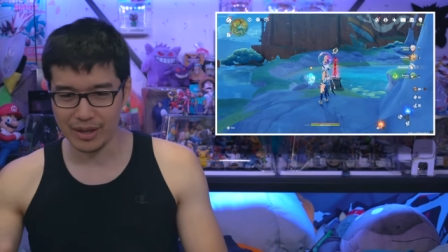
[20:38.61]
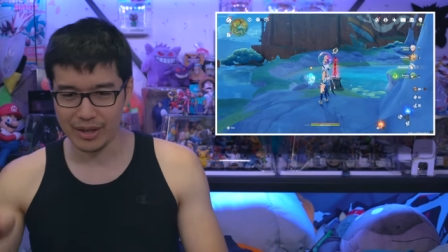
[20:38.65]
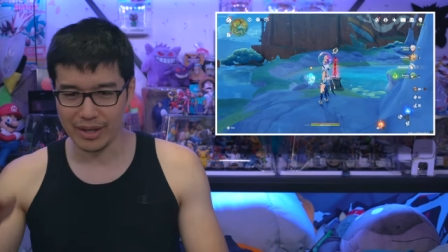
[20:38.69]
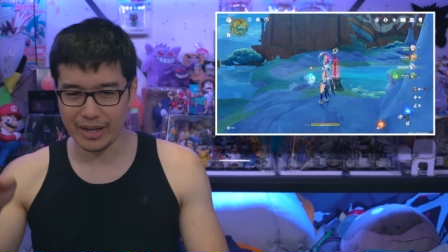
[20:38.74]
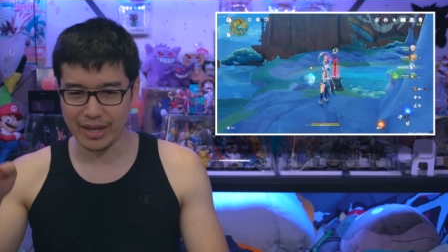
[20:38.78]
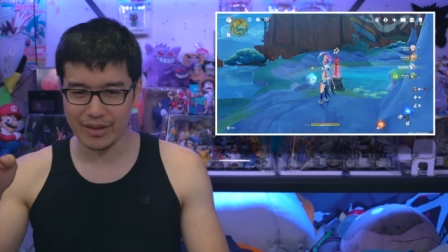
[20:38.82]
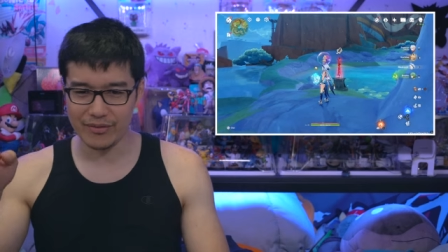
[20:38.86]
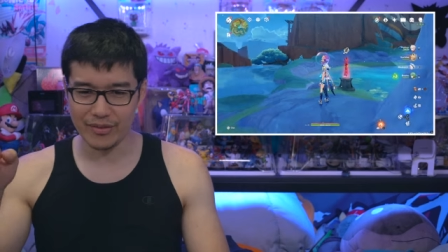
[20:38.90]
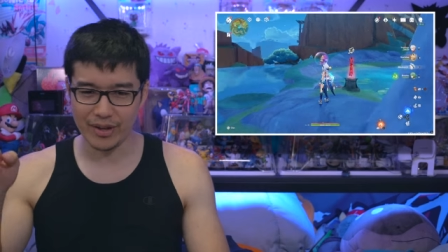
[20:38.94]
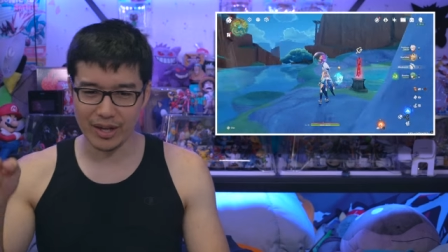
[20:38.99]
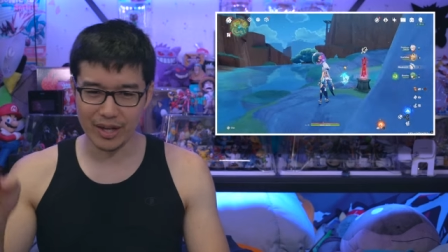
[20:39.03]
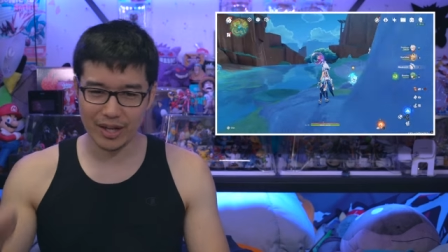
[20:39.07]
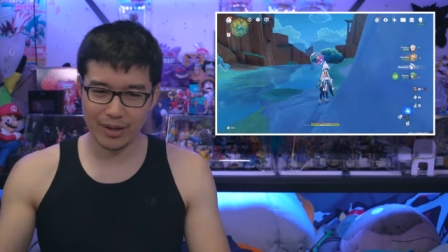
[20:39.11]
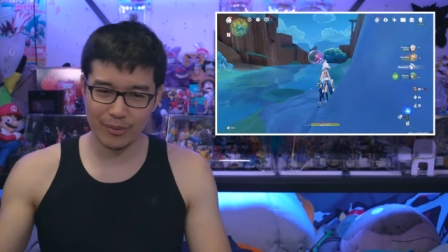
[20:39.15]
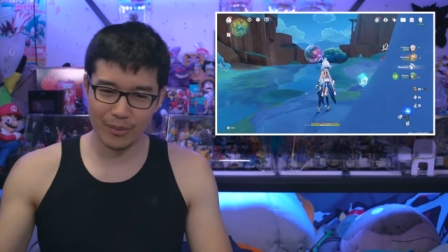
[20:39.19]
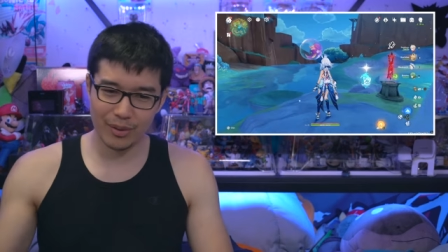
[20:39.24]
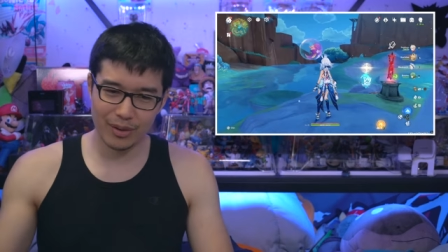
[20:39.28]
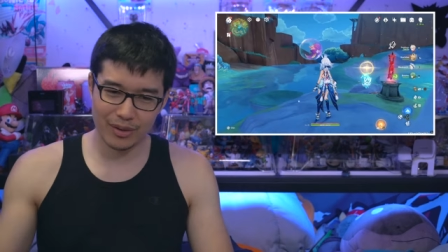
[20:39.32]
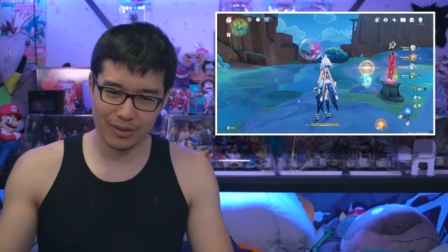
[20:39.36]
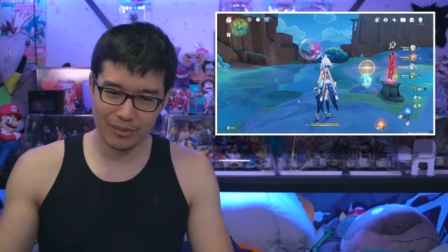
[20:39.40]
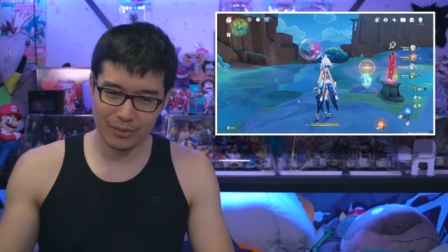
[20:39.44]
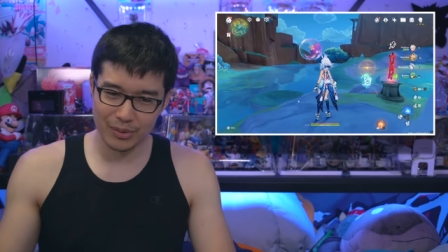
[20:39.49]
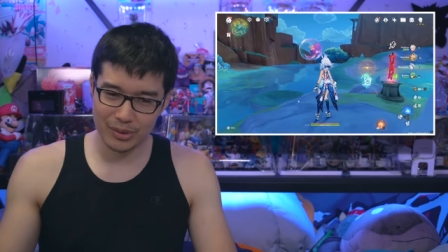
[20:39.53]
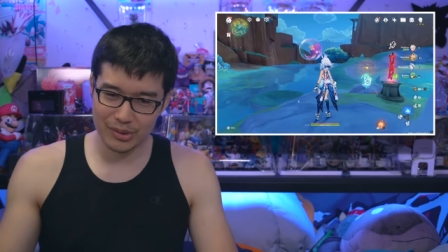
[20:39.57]
if
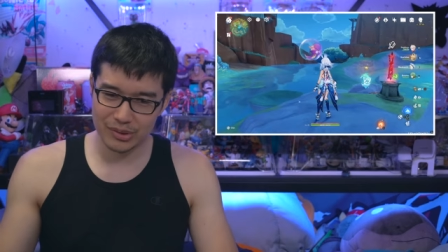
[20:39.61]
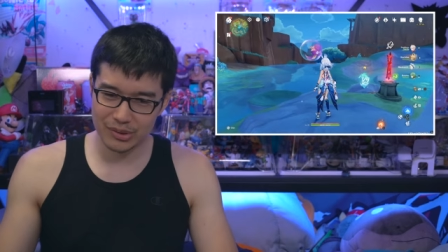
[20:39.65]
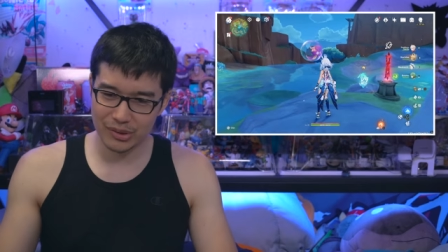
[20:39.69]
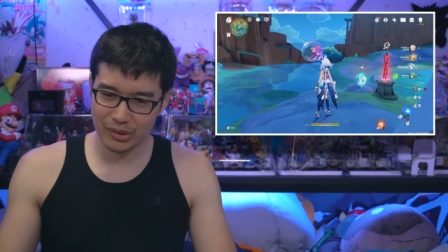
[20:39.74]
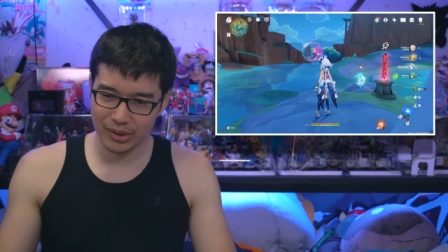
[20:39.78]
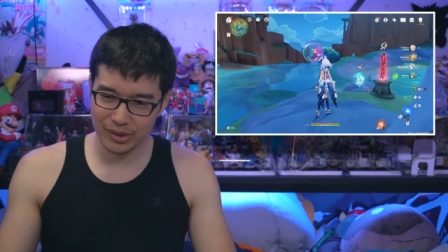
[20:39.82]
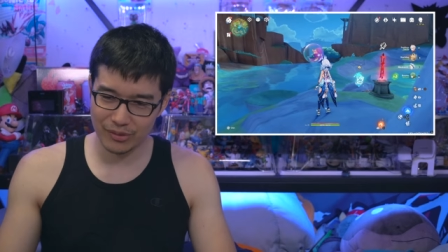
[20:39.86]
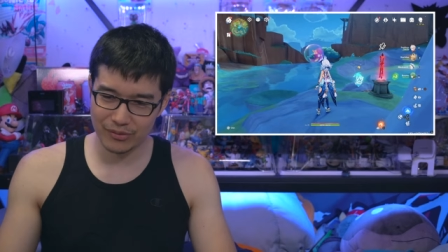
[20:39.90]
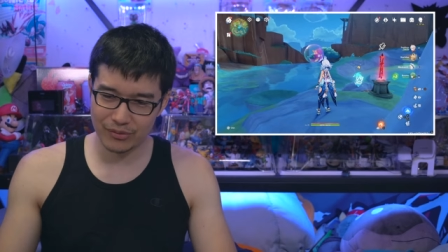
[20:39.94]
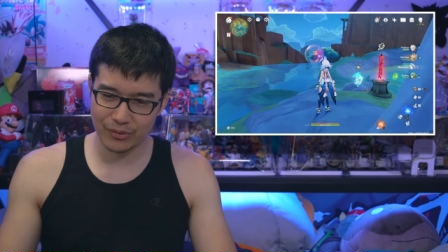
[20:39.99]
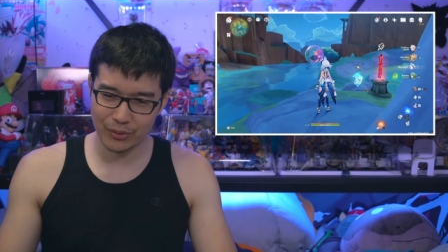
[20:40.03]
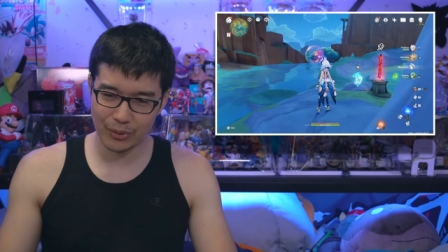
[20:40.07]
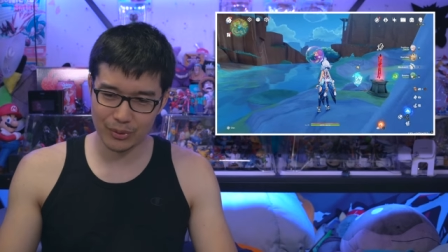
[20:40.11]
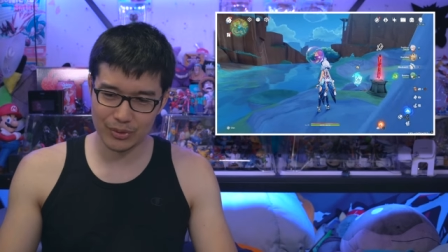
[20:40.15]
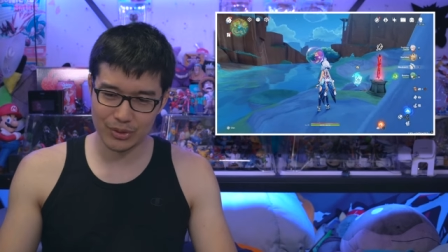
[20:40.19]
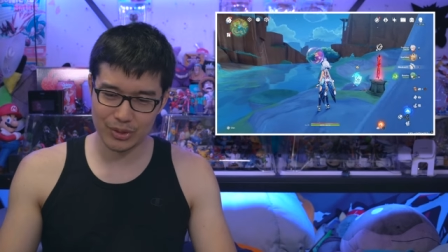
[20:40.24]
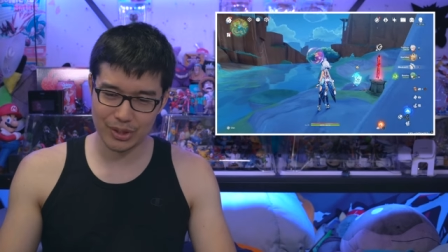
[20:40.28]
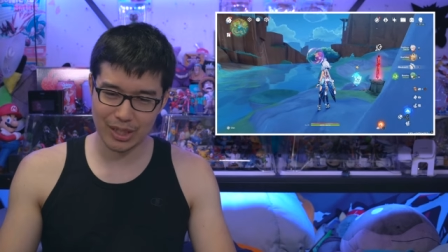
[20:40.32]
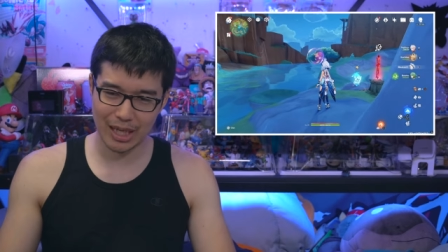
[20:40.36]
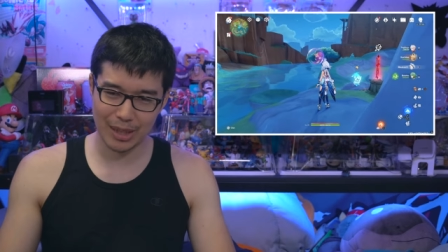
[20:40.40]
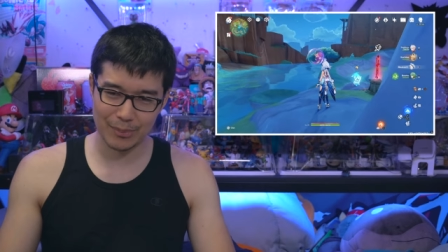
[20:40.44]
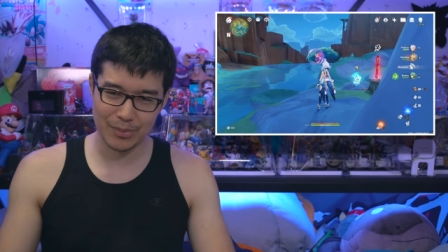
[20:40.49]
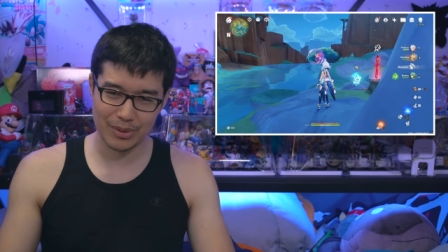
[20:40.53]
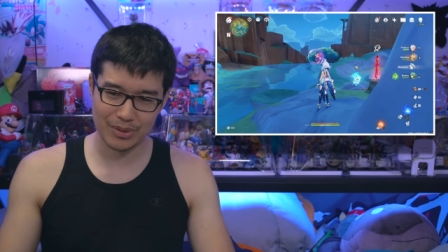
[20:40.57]
anyone was looking forward to
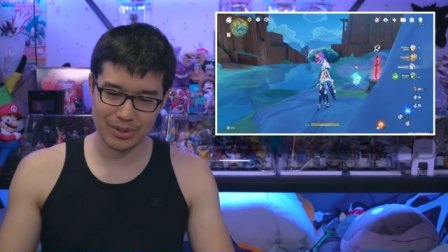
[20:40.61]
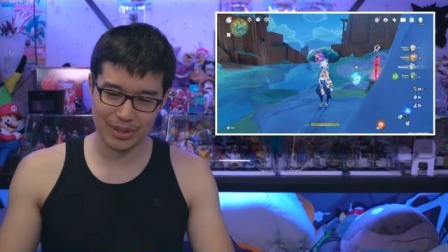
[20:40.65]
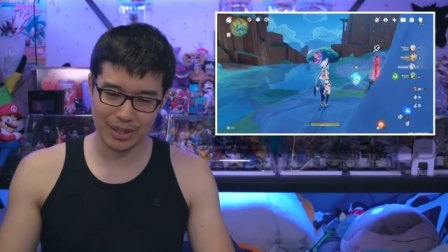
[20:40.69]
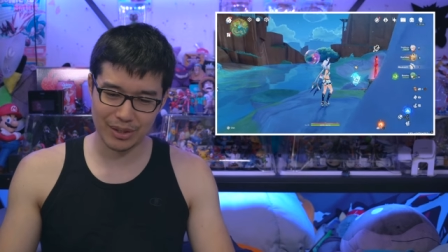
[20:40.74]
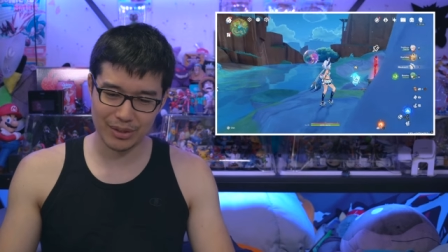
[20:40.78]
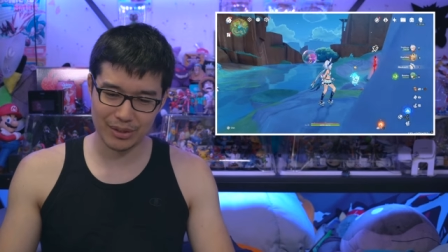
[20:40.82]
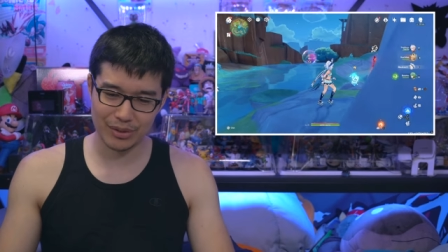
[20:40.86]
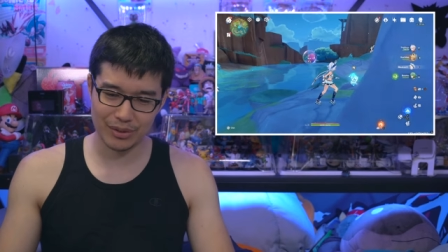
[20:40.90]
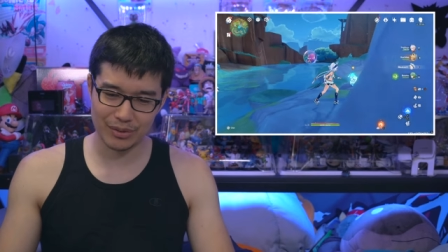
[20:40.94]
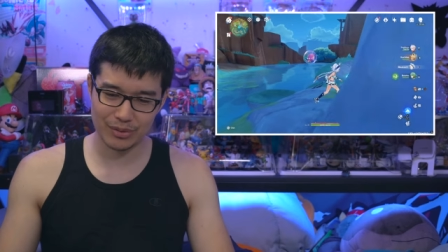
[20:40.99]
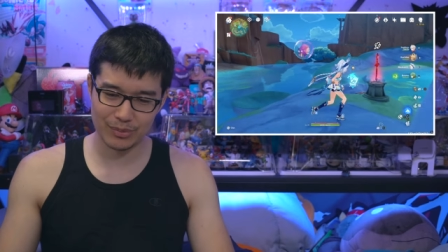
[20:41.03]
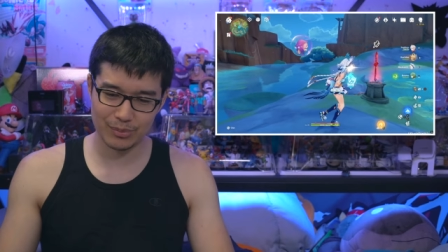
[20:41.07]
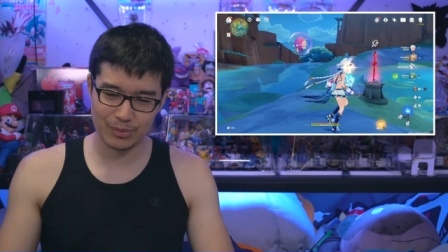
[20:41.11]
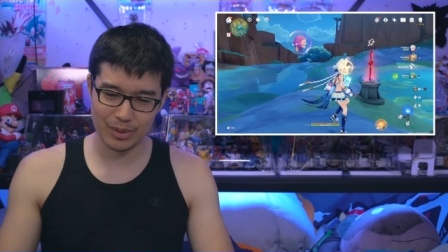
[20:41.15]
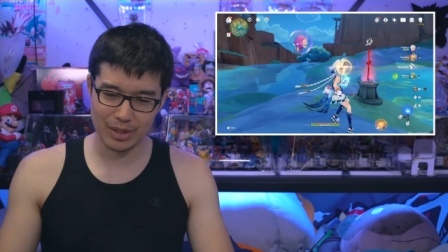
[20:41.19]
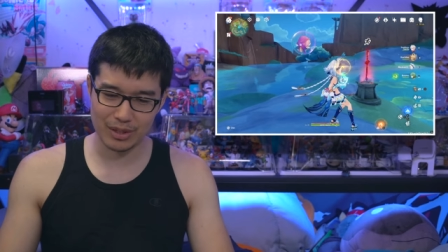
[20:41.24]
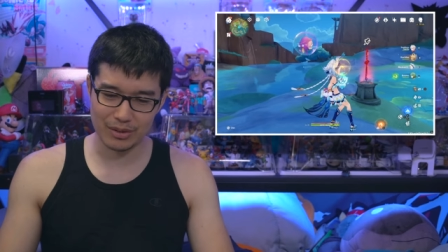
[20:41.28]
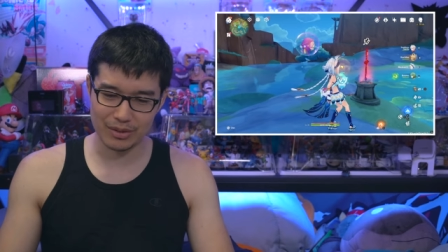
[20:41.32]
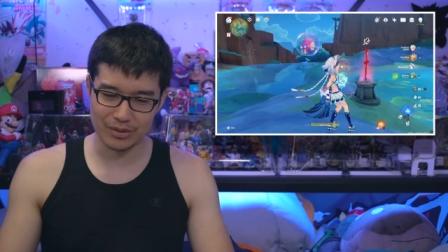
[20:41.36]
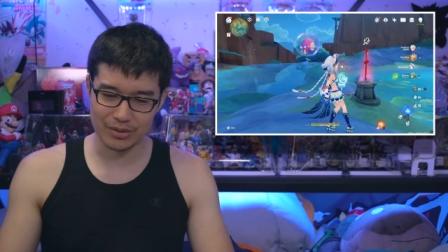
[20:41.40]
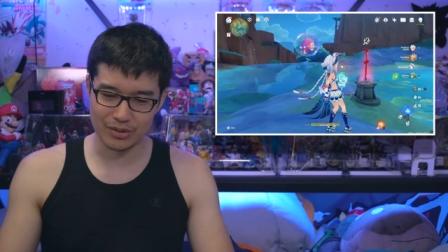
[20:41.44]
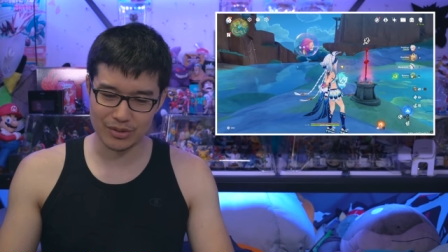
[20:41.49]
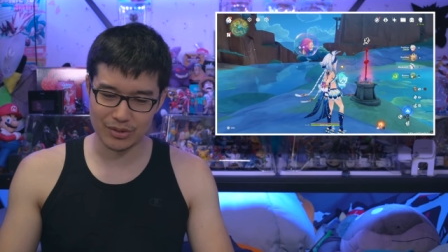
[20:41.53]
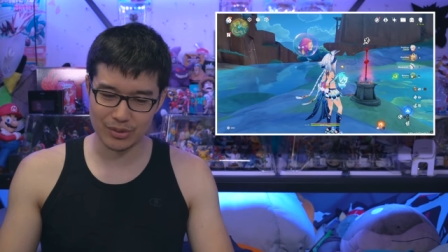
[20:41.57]
Capitano in
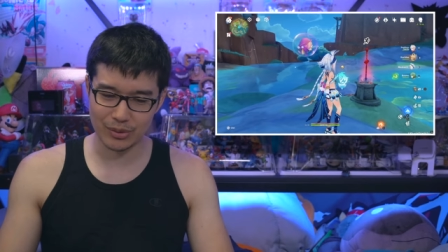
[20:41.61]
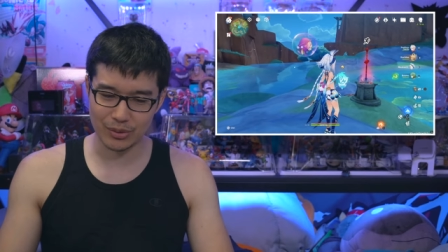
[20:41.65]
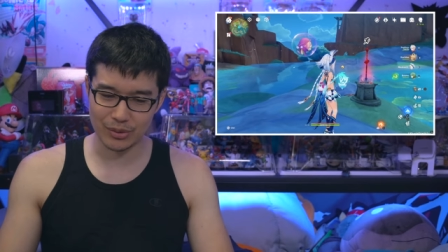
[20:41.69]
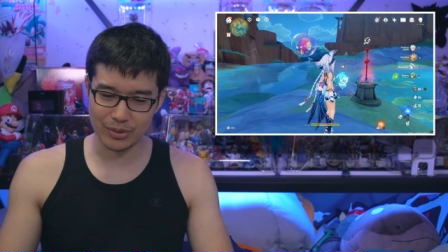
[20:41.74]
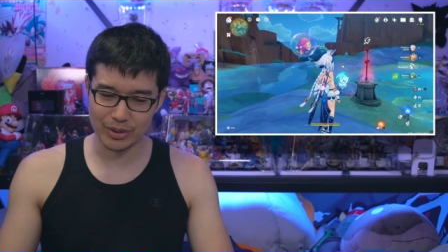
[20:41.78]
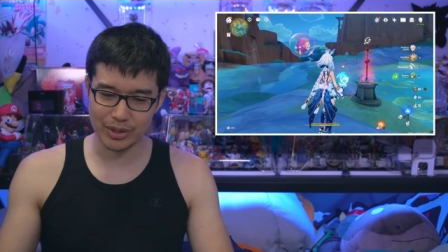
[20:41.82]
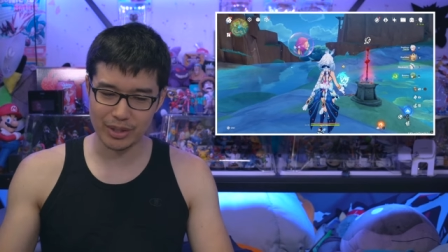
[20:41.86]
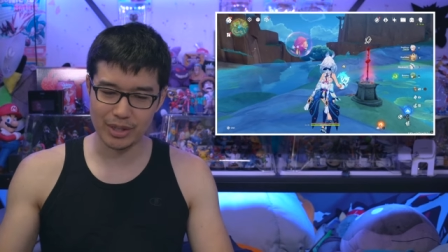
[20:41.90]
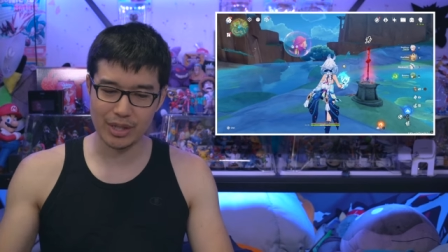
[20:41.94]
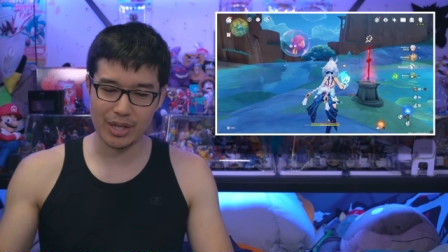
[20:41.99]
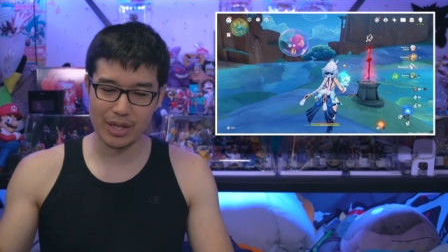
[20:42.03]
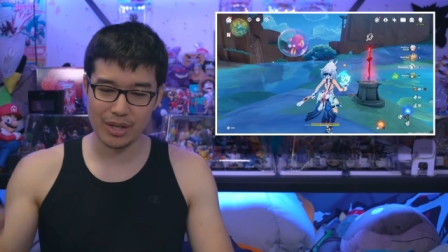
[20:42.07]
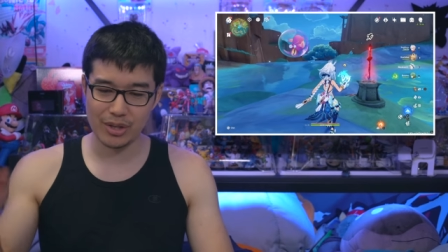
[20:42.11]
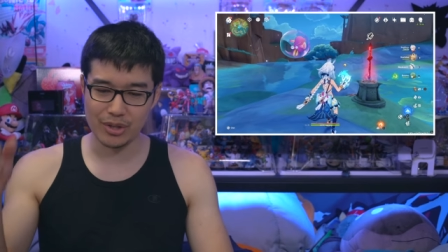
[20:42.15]
the story,